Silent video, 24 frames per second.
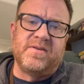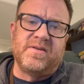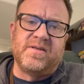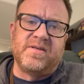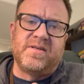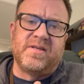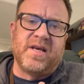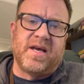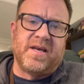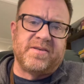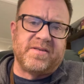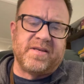
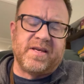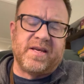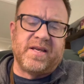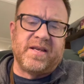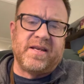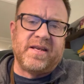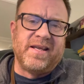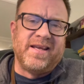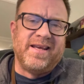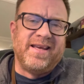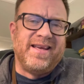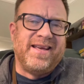doesn't
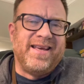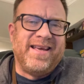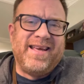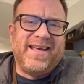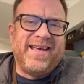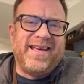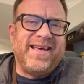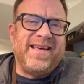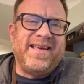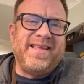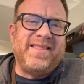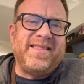
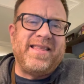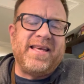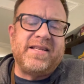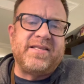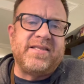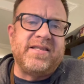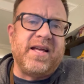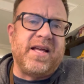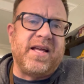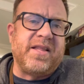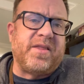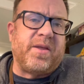
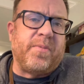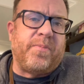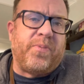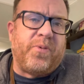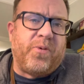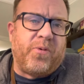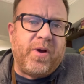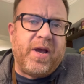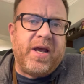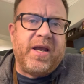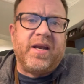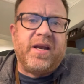that's not the
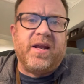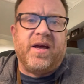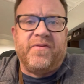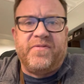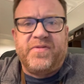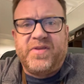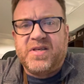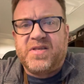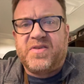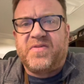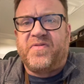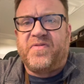point
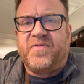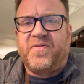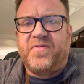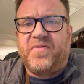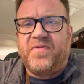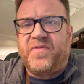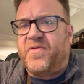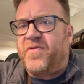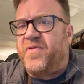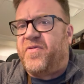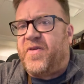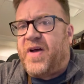of this
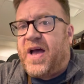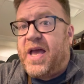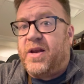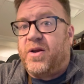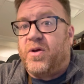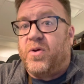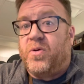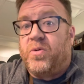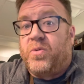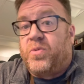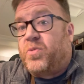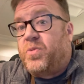
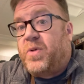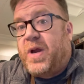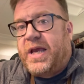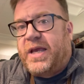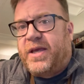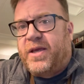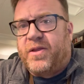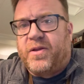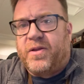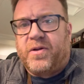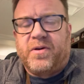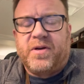final
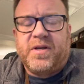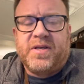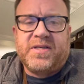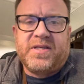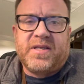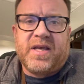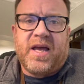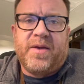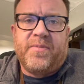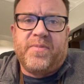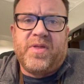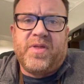regular
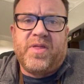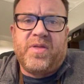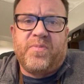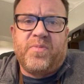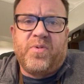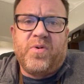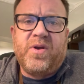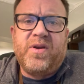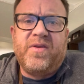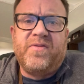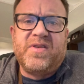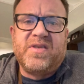assignment. The
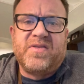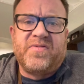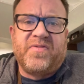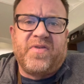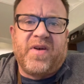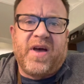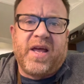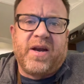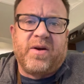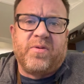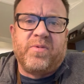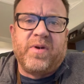point of this
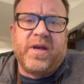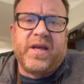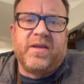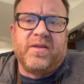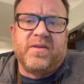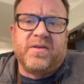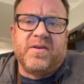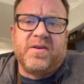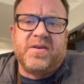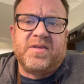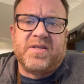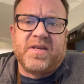final
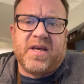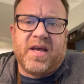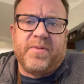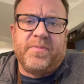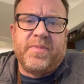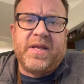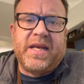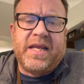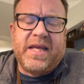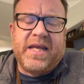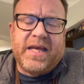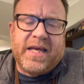regular
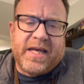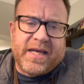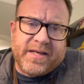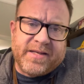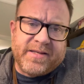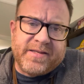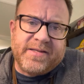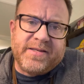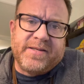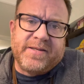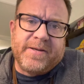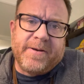assignment
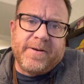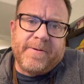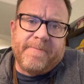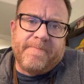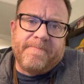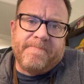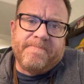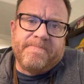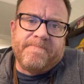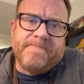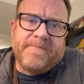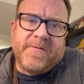is
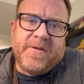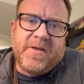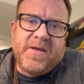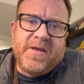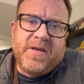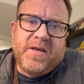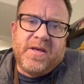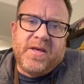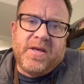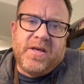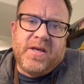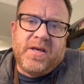
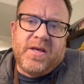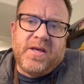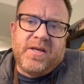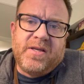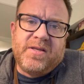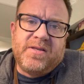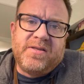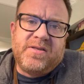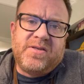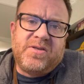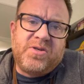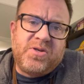
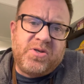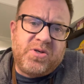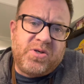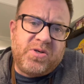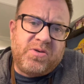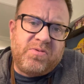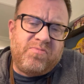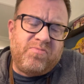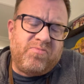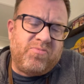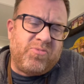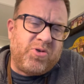it's
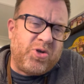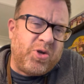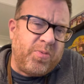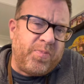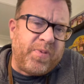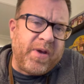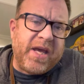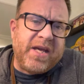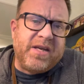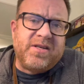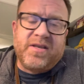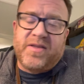two
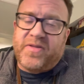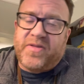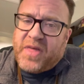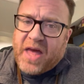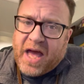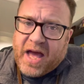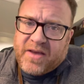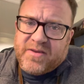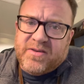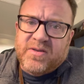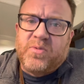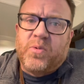pages, a
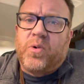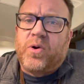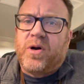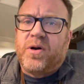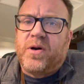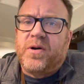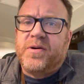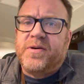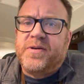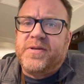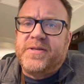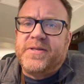thousand
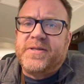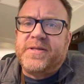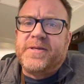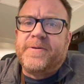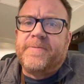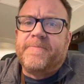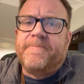words.